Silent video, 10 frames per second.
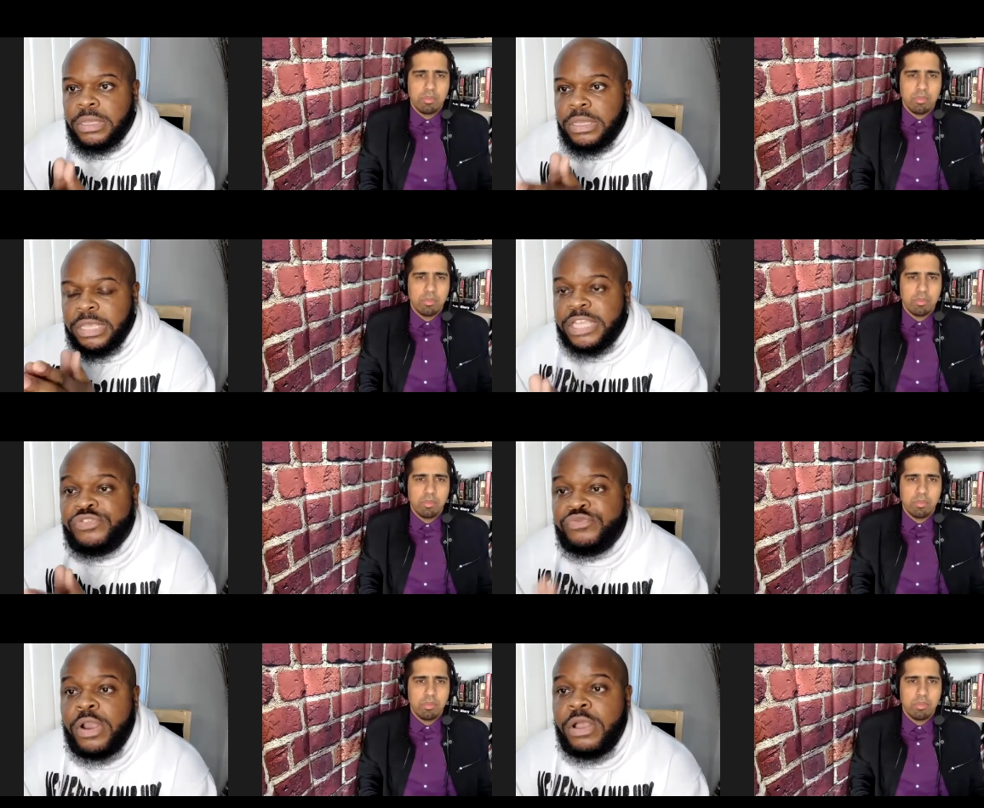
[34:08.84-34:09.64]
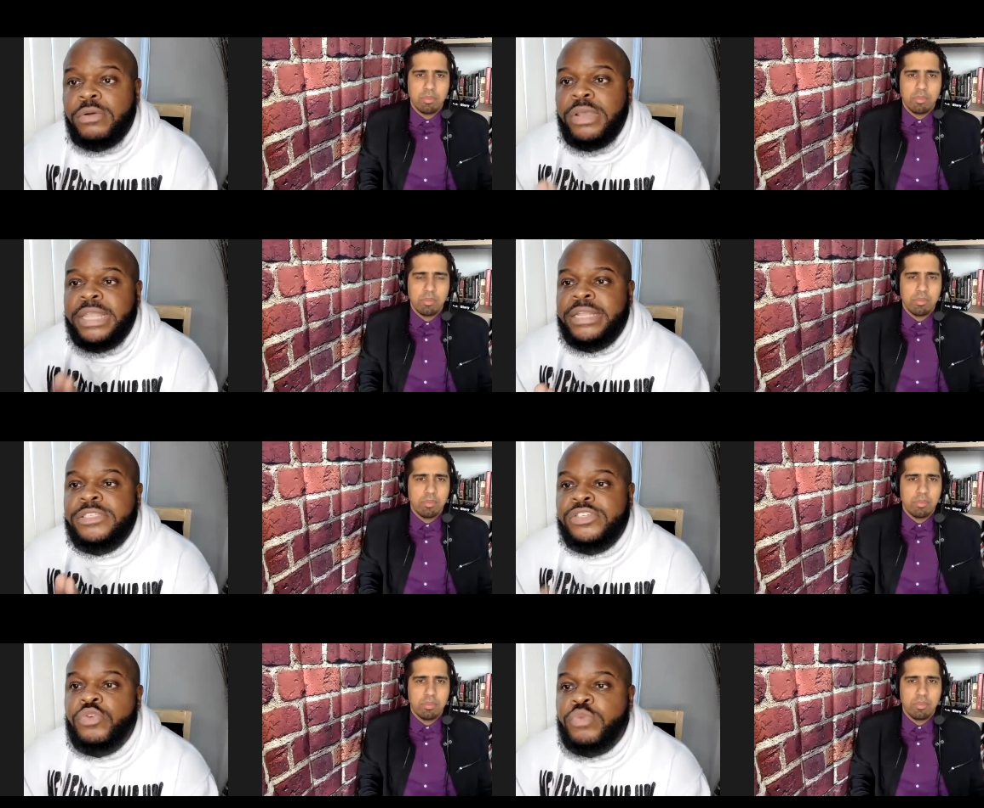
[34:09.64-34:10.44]
Speaker 1: It's wrong. And
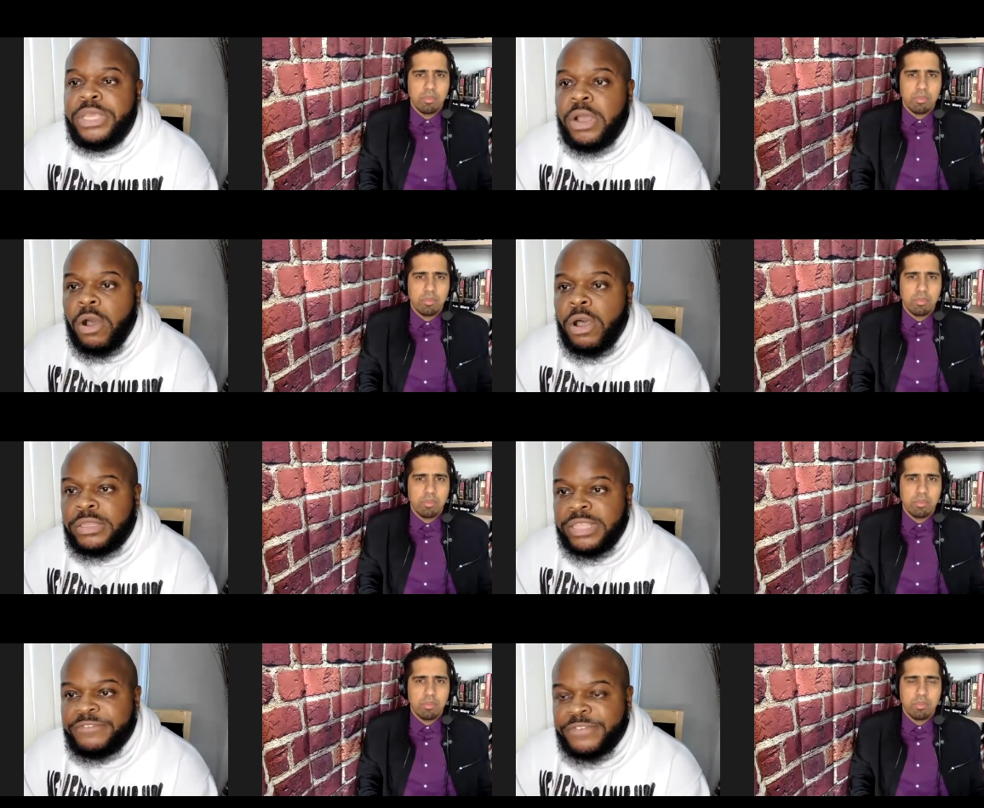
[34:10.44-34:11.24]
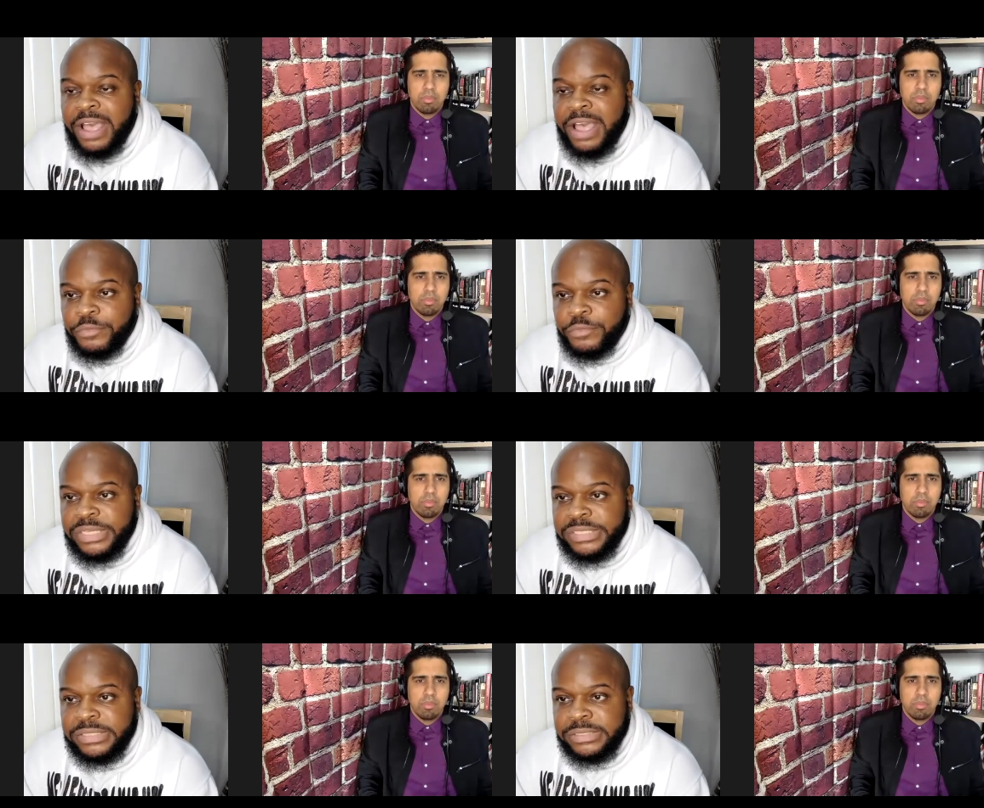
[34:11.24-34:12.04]
until we all lift our
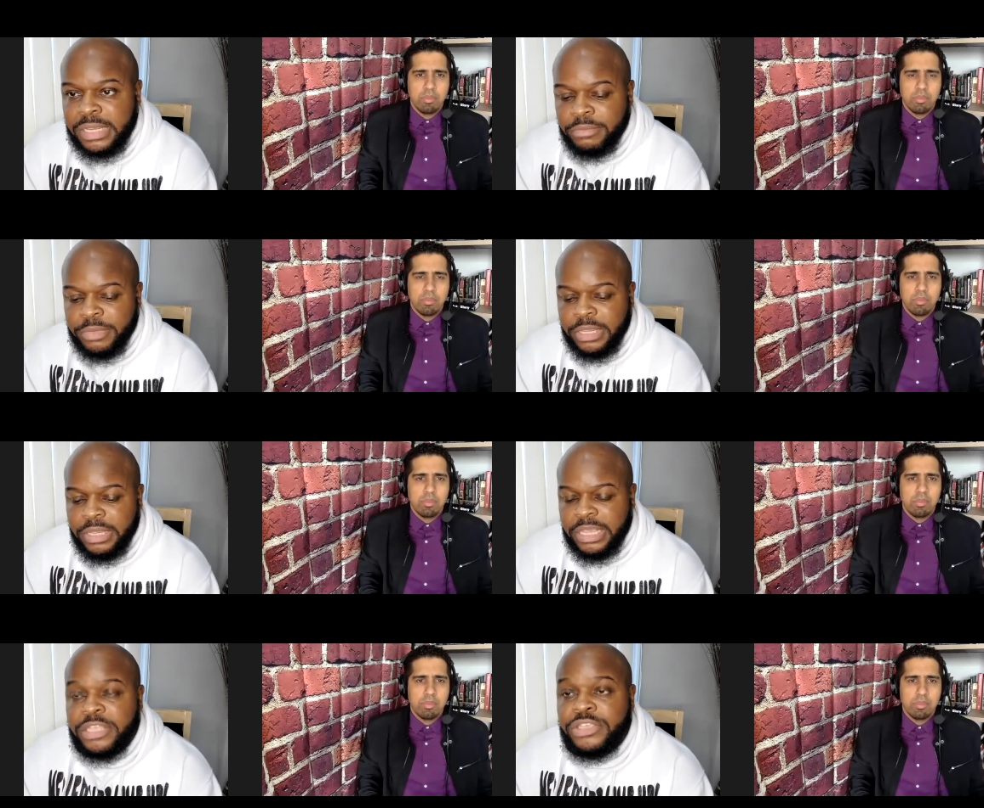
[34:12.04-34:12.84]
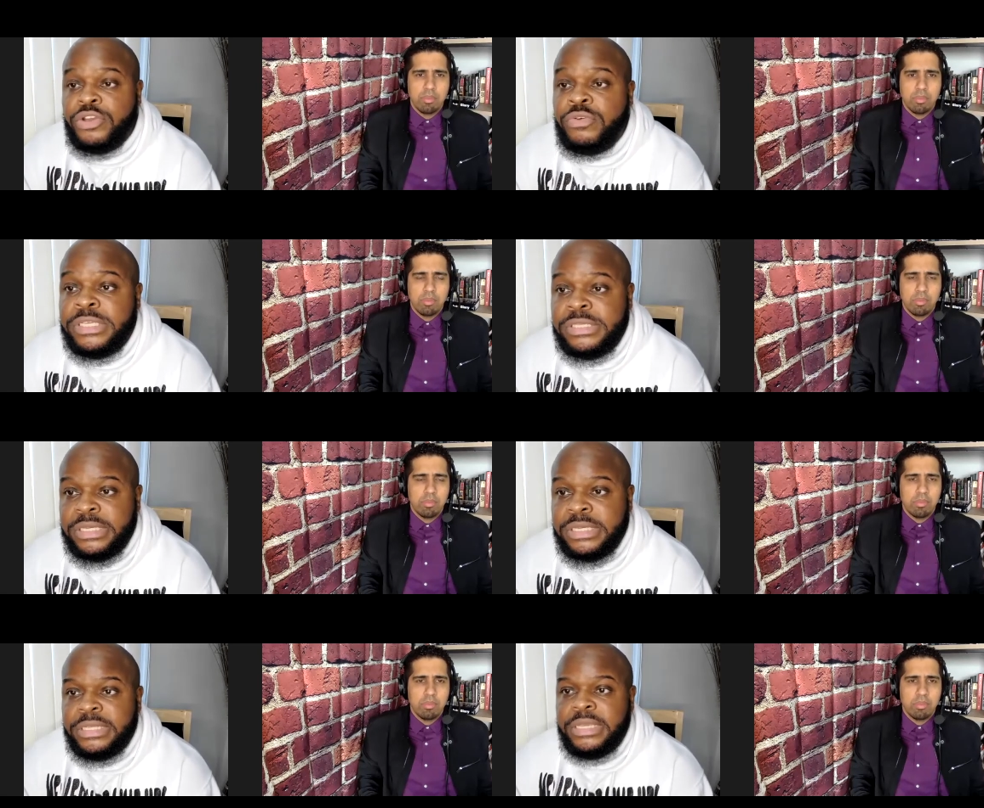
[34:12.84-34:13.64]
voices up in
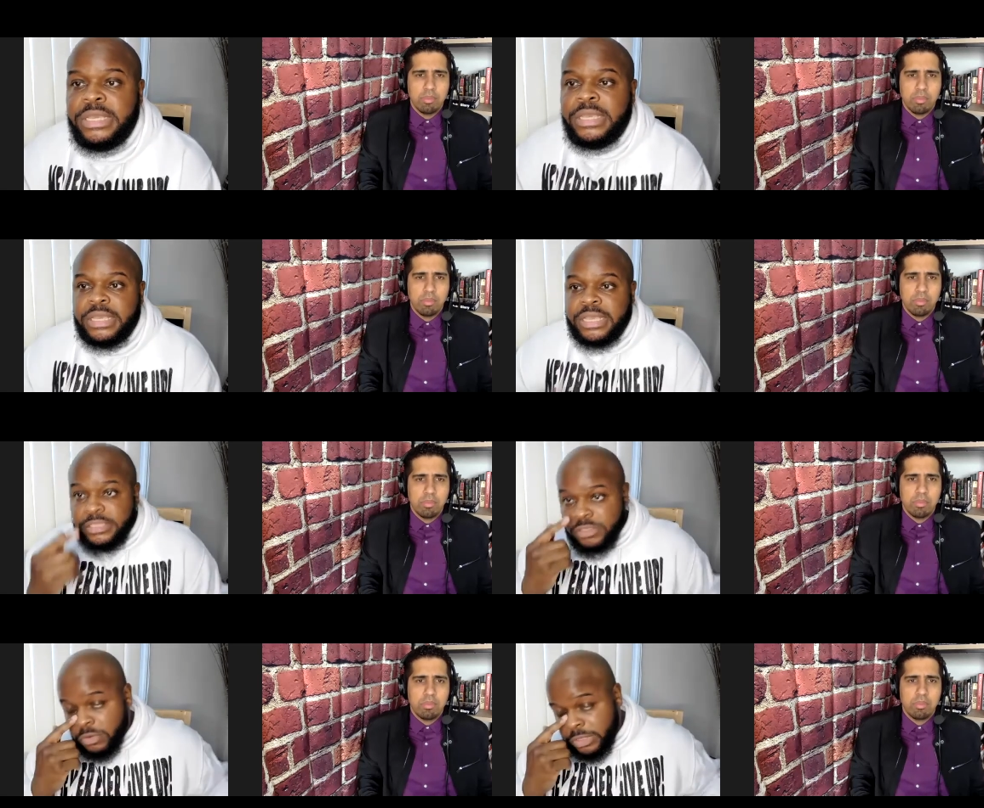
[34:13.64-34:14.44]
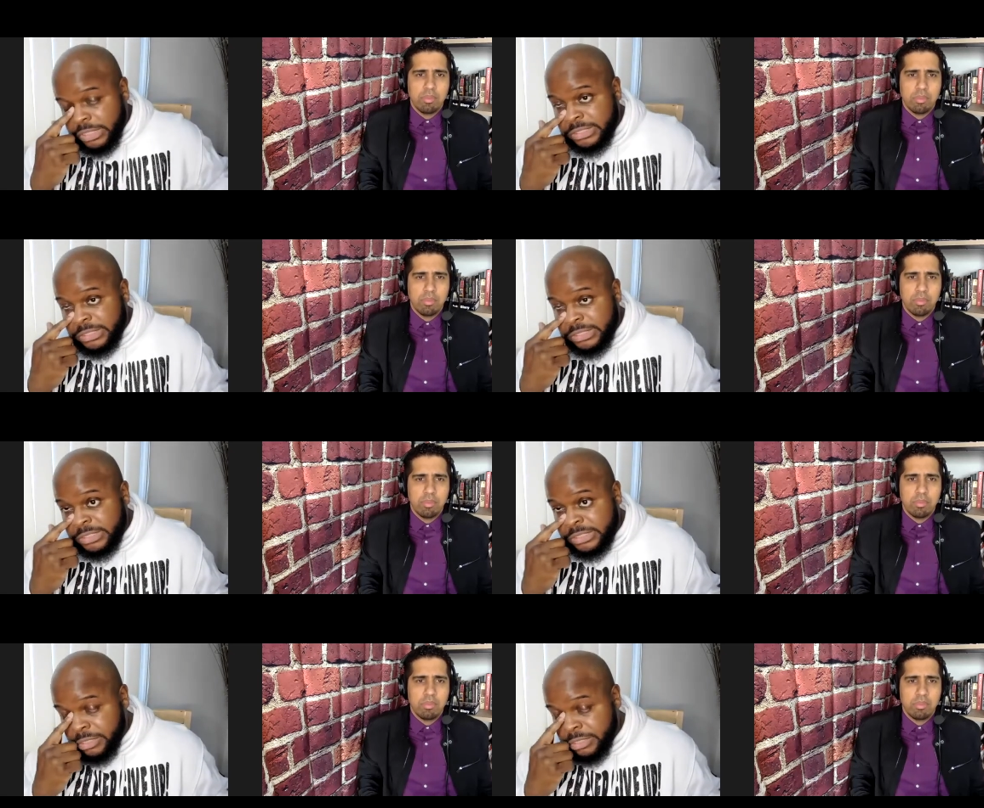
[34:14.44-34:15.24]
unison, it's going to
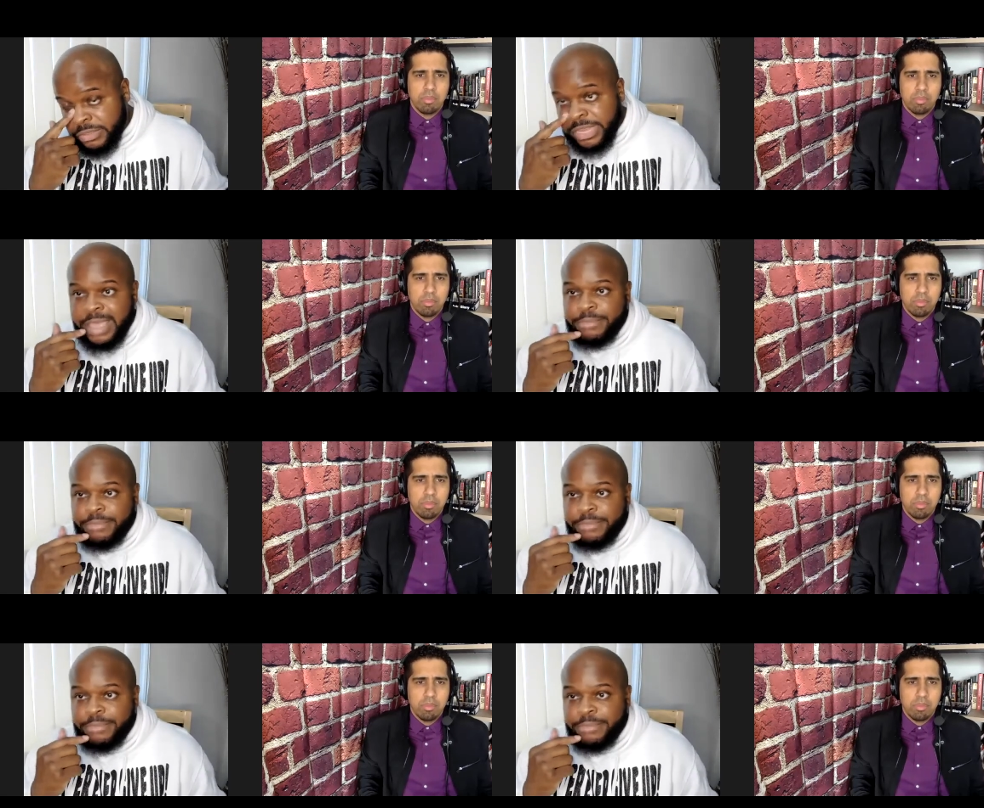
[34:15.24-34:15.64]
continue to happen.